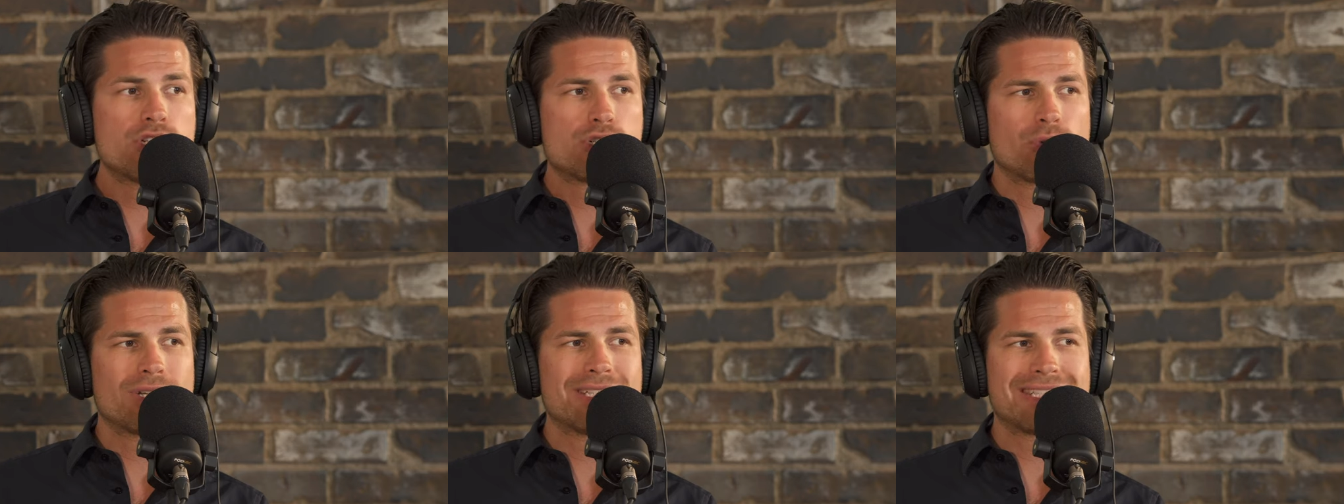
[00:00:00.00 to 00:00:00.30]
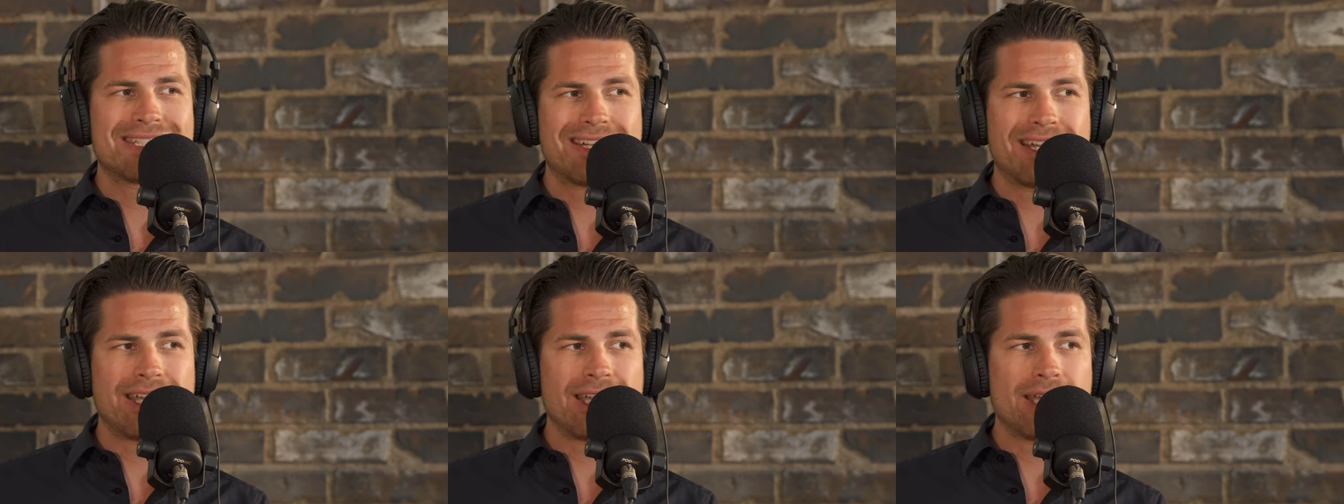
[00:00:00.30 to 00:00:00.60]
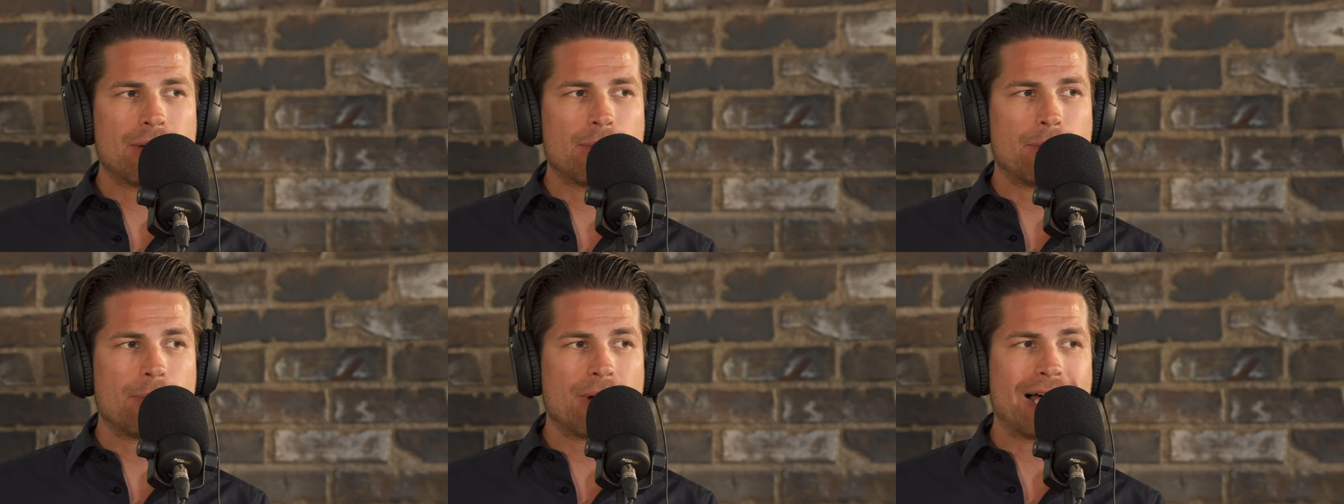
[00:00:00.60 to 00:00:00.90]
joined
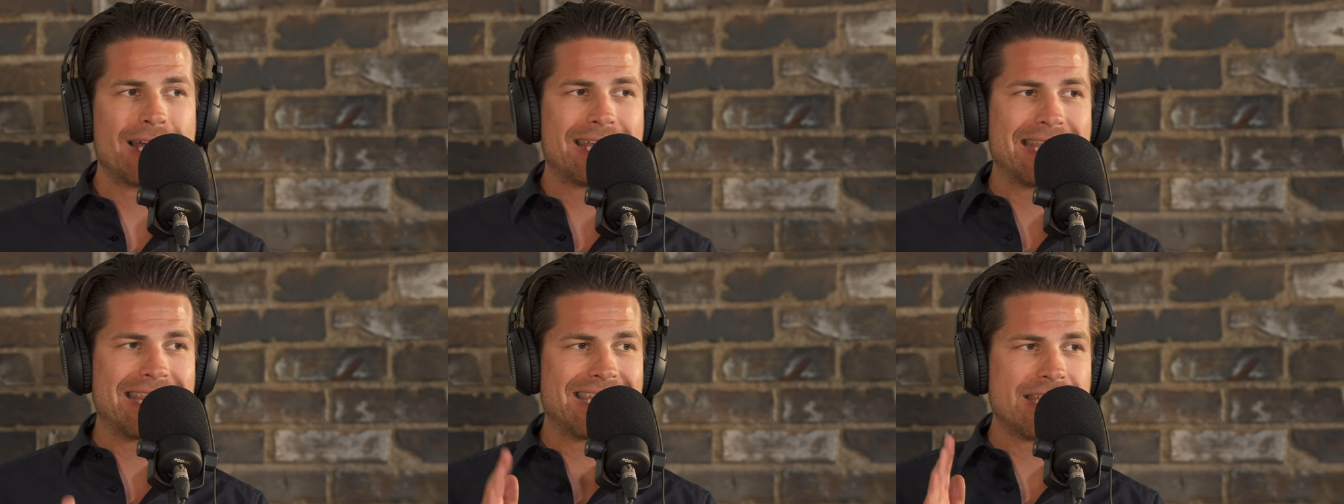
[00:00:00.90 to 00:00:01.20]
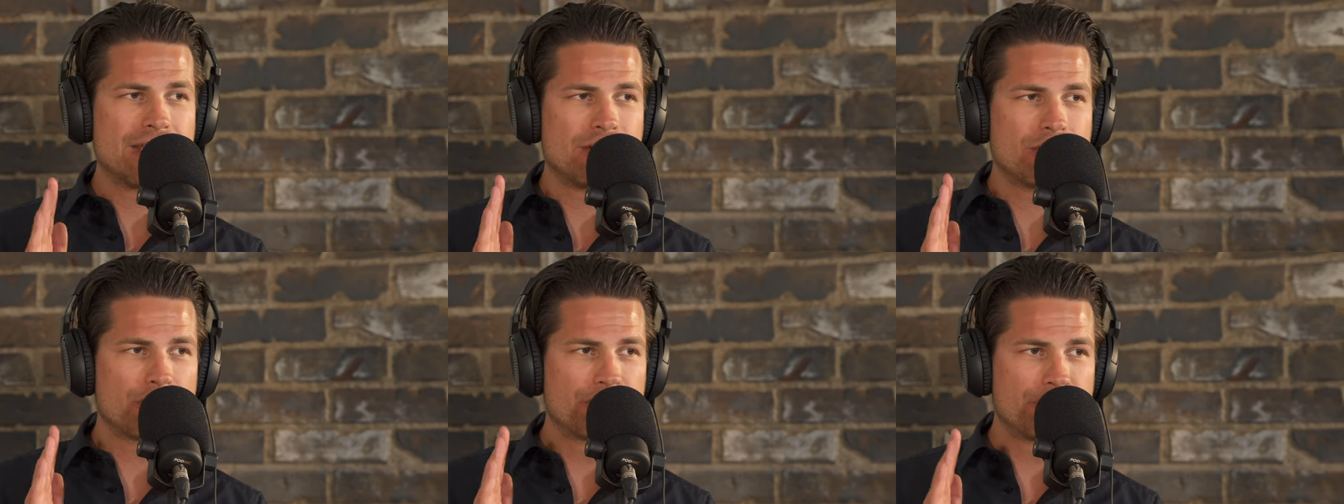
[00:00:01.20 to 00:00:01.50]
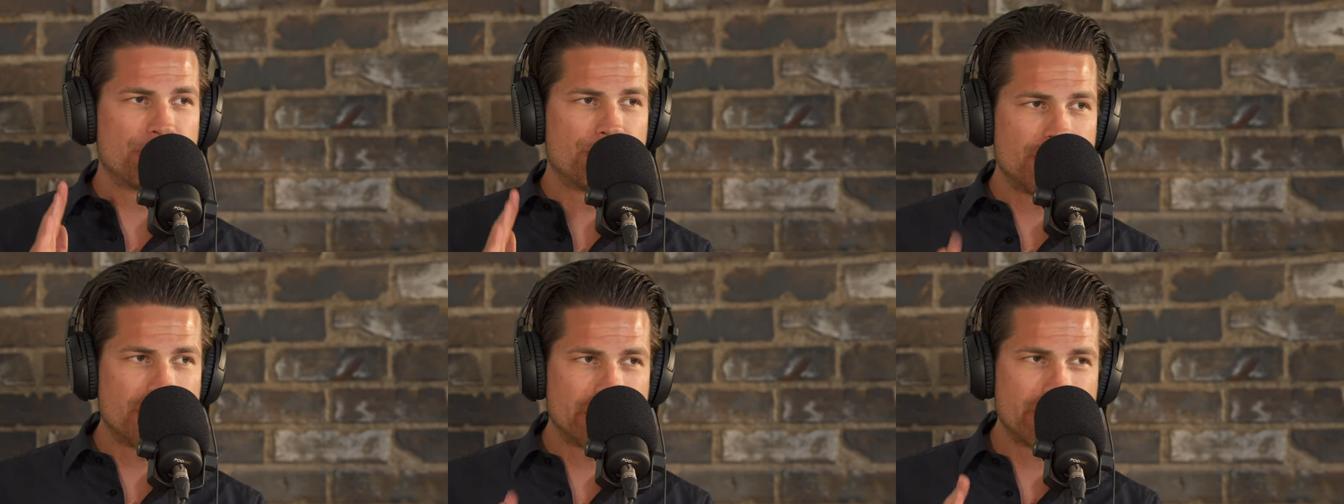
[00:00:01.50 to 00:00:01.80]
today by the
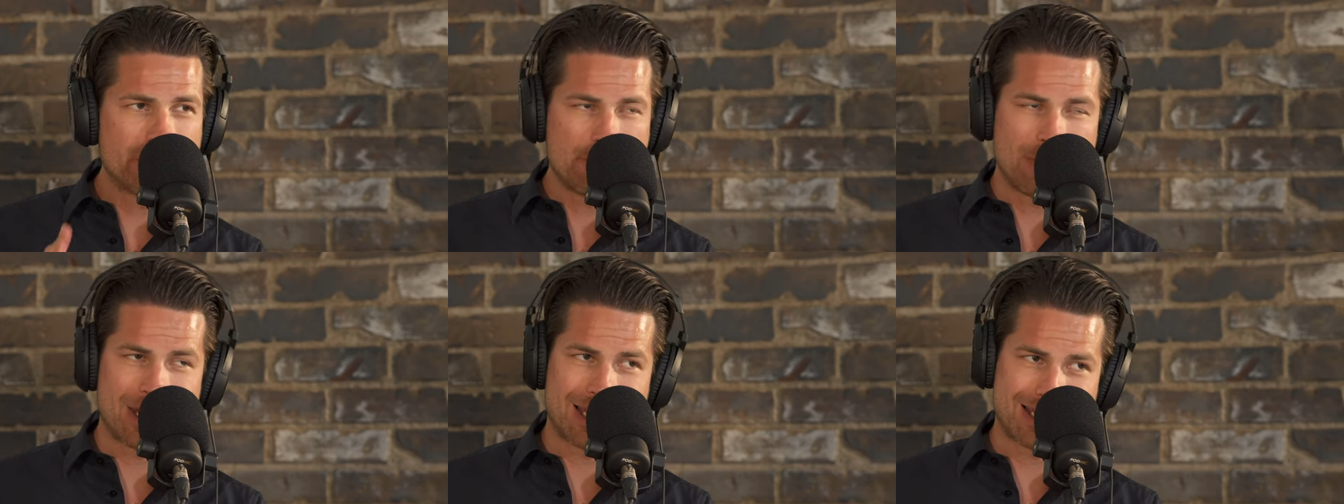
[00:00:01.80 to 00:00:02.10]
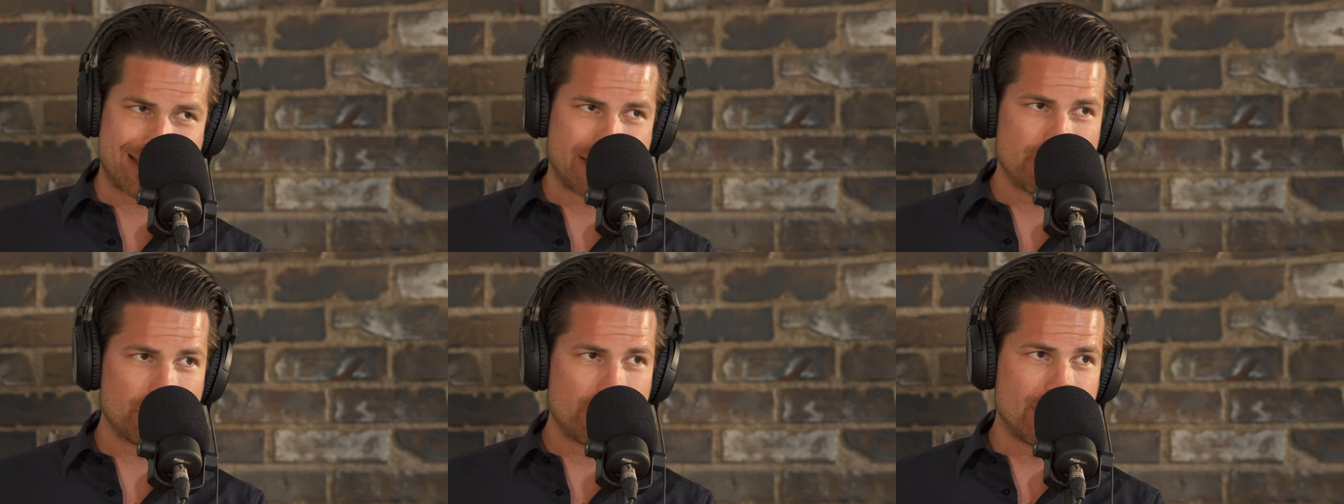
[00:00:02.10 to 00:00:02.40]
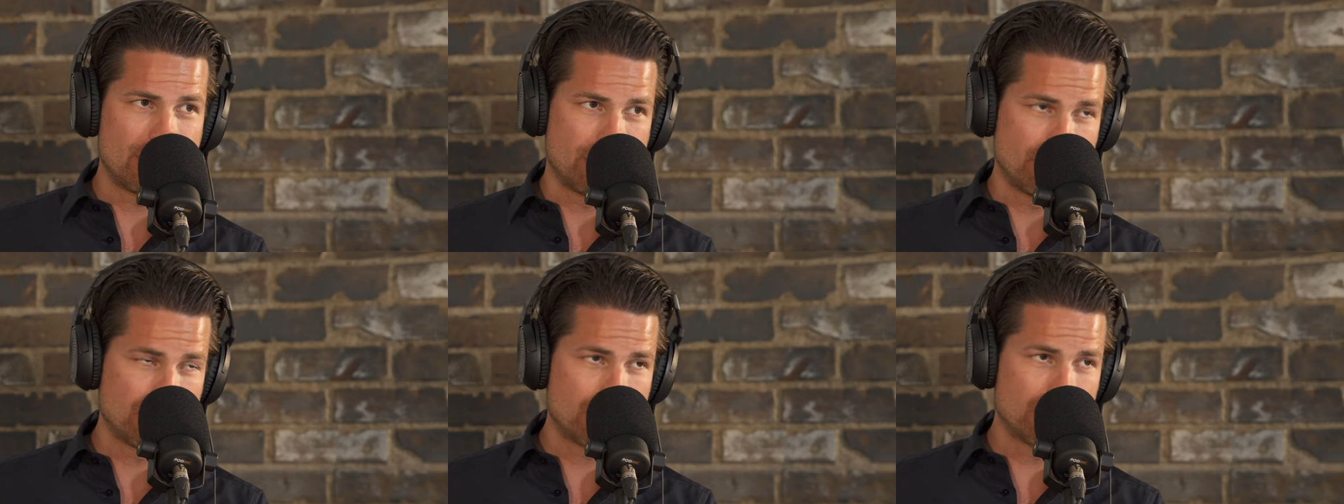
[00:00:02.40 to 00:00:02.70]
very best that
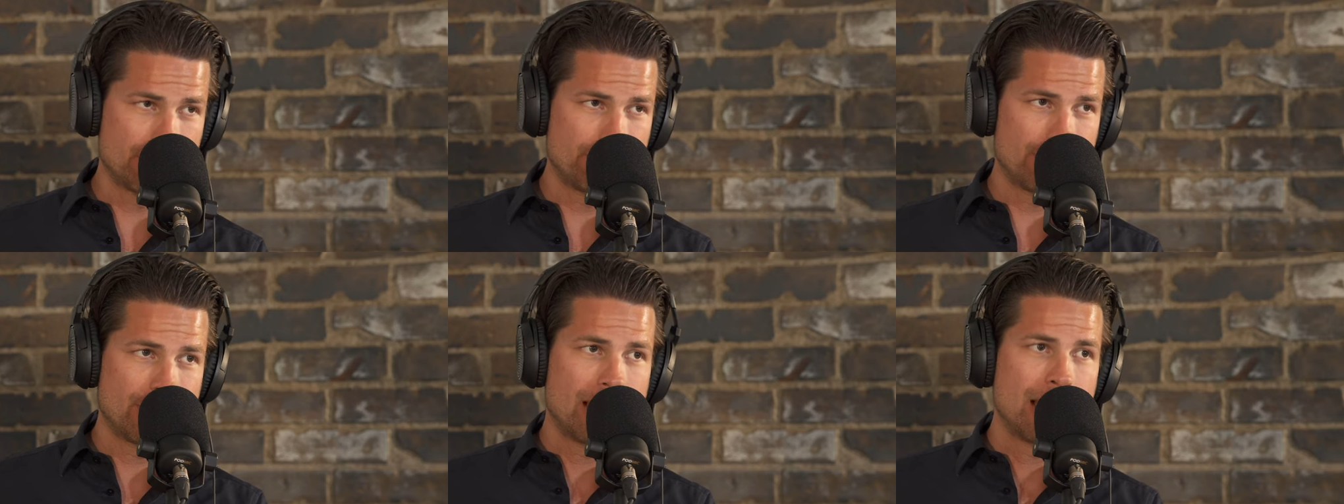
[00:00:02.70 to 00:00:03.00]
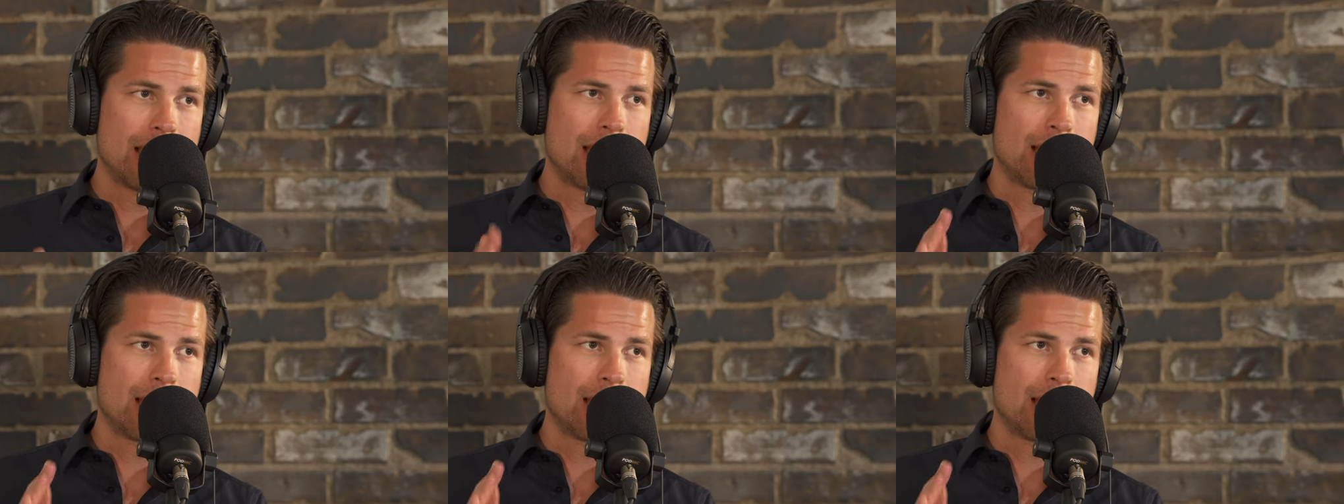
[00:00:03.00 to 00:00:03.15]
we know of,